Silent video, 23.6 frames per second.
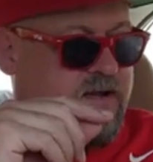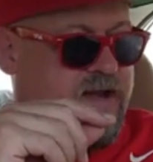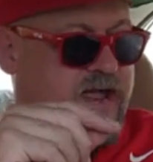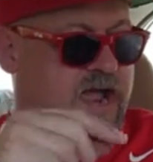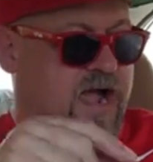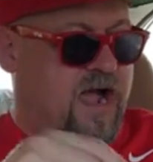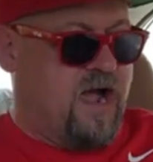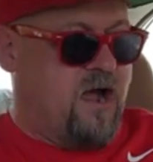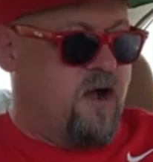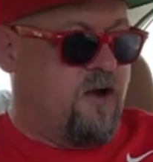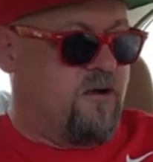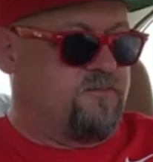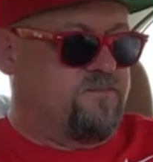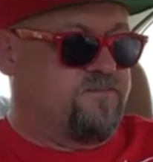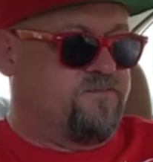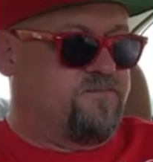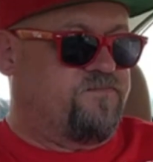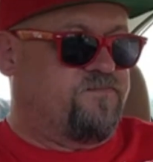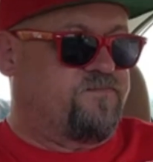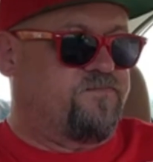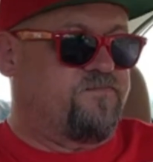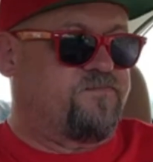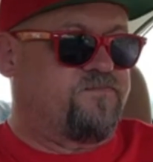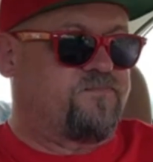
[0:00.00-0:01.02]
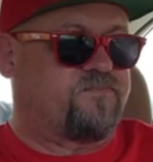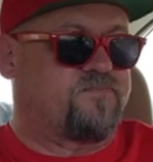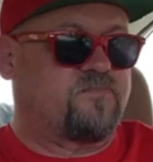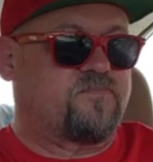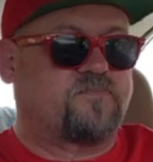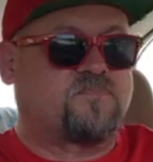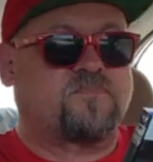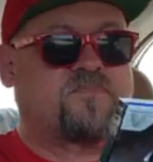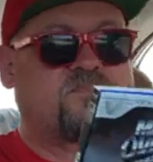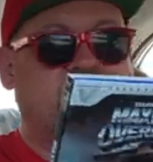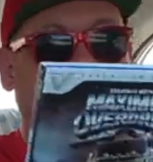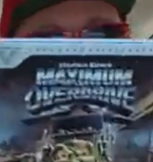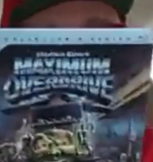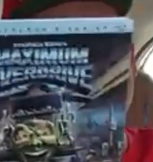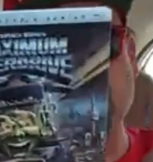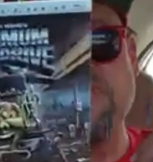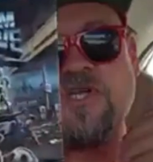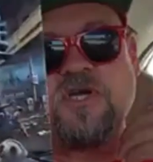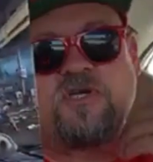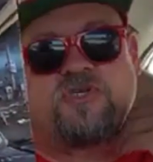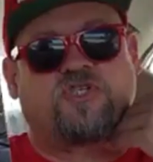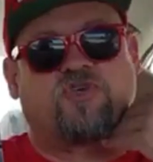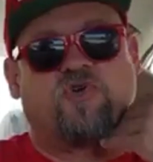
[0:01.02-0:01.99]
Now,
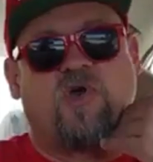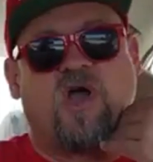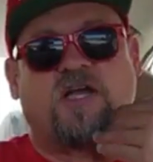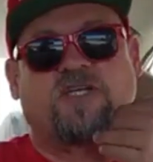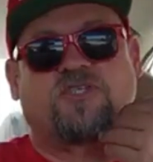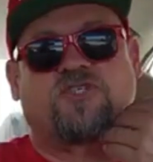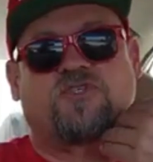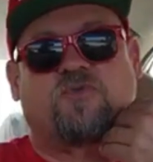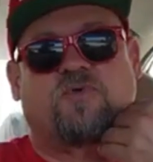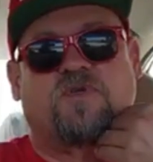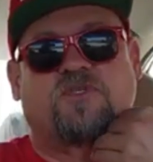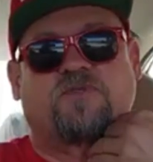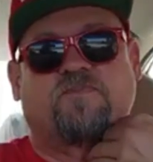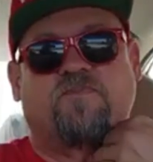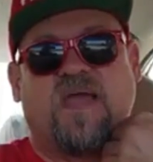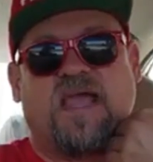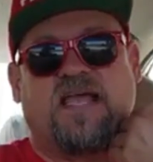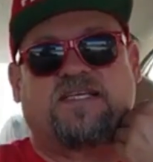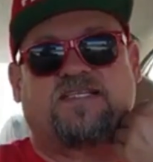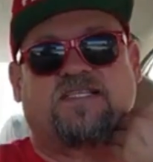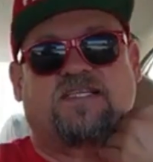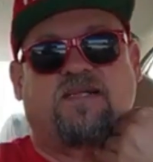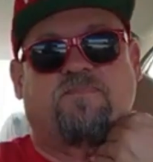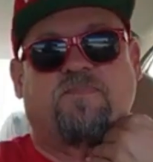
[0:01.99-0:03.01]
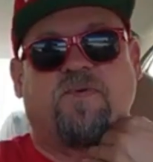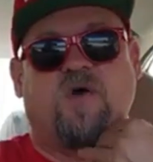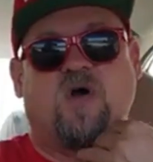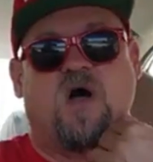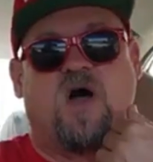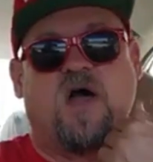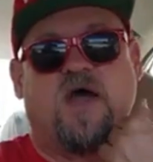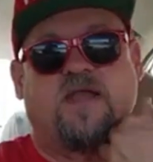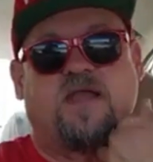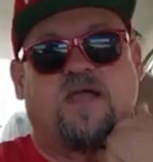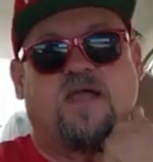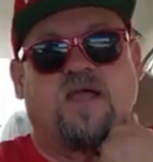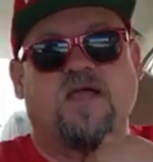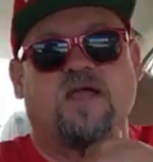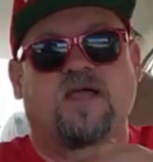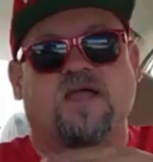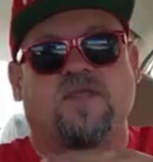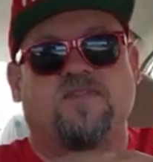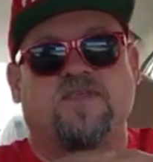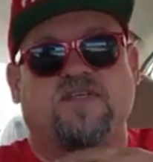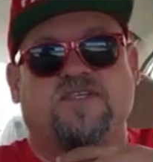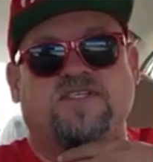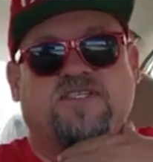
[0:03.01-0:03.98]
so Trucks was based upon
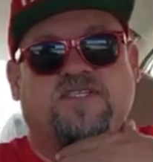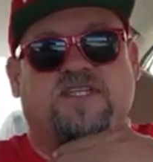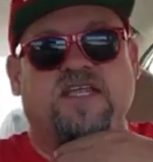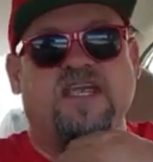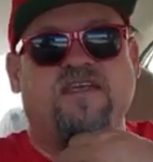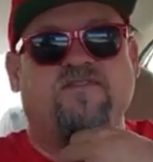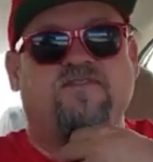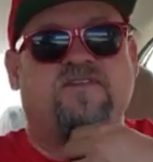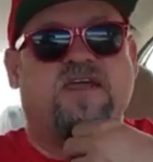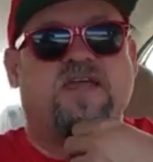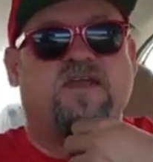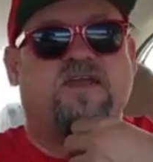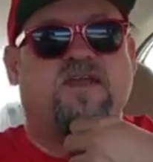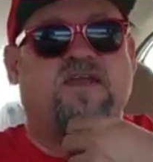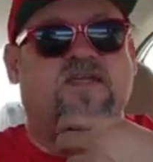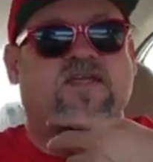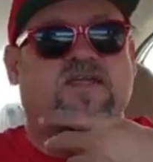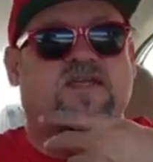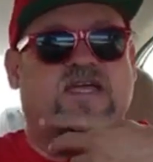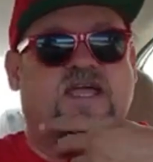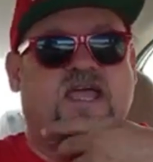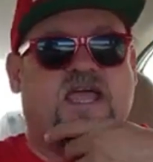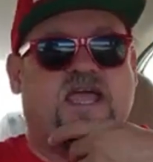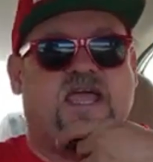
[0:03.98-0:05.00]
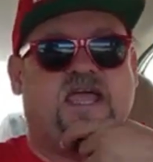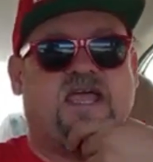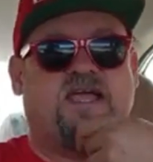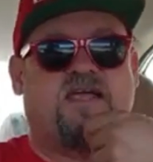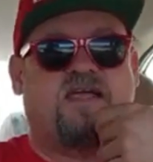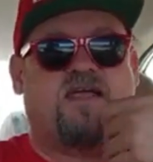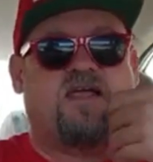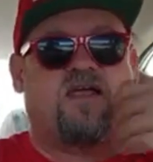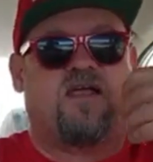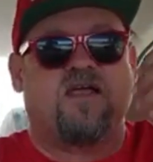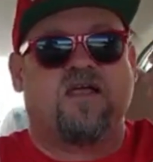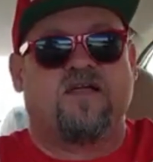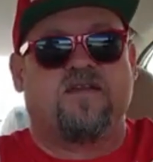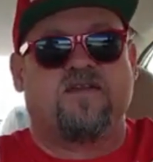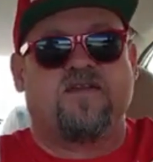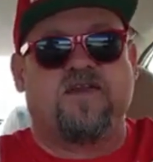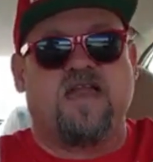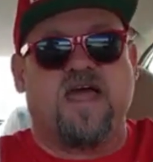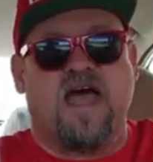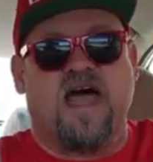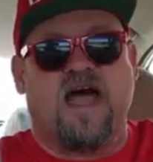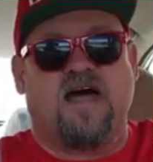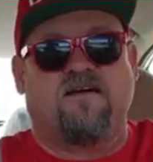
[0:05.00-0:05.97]
the Stephen King
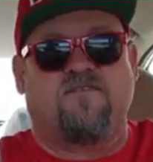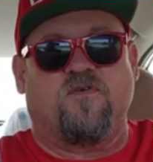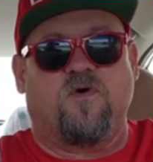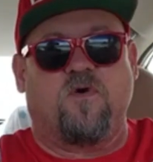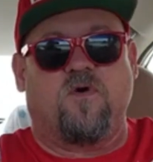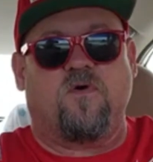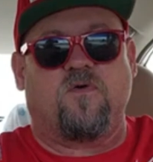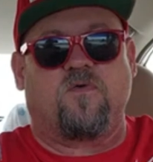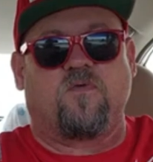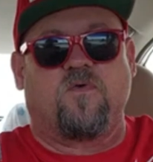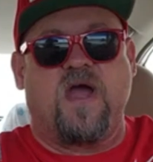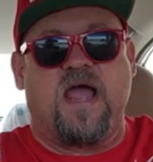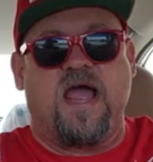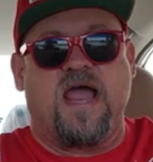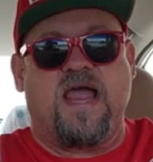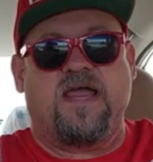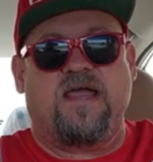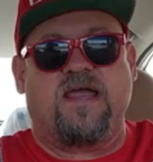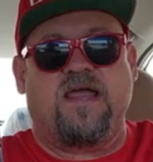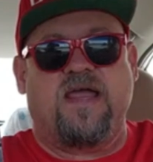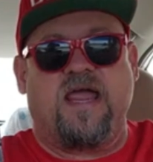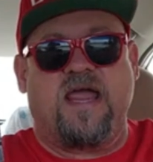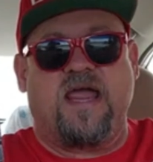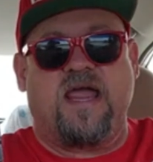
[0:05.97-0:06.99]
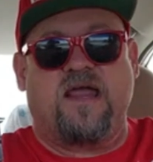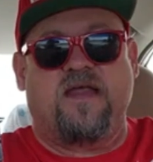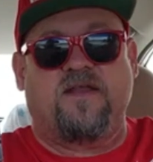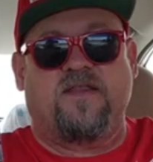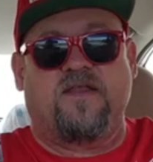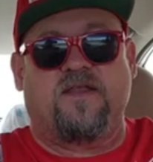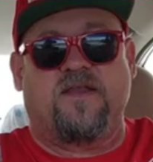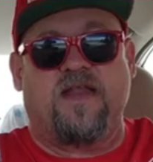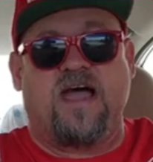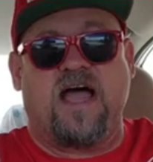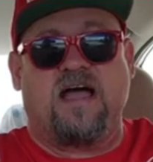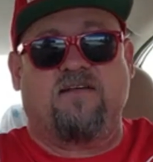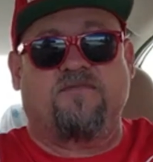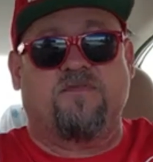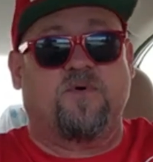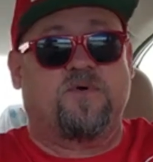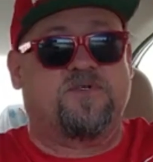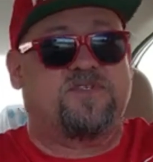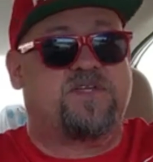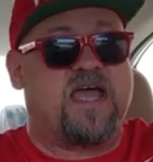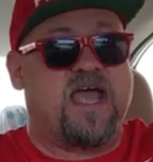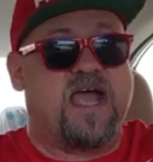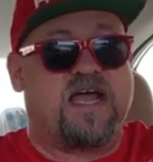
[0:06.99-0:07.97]
novel, right? And the
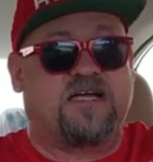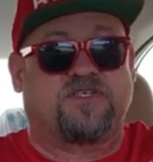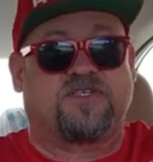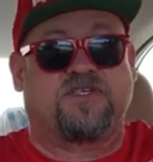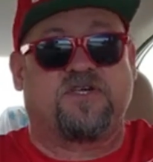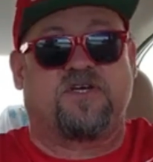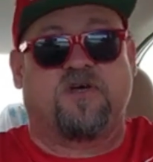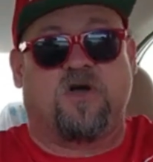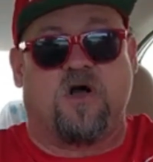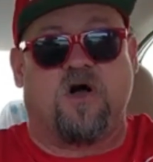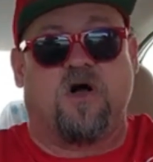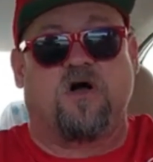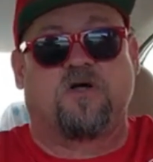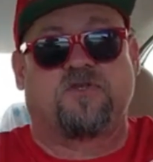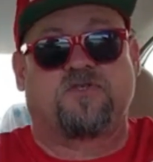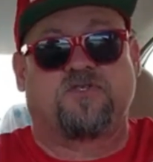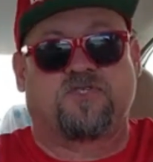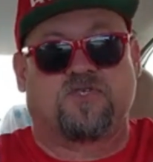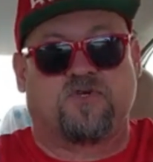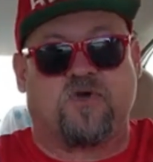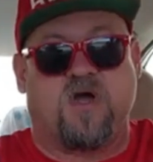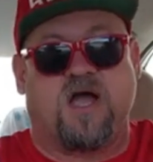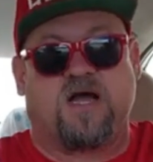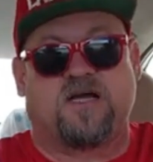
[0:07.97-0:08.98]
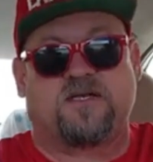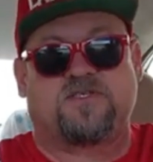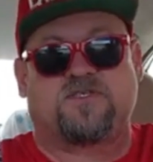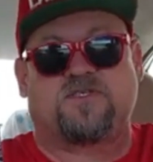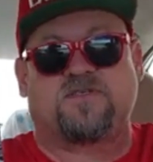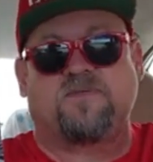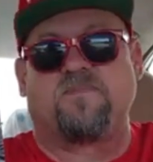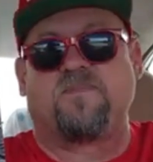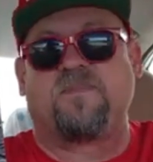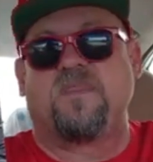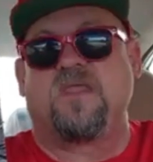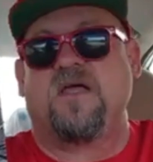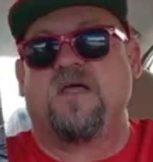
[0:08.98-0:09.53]
novel was actually called Trucks.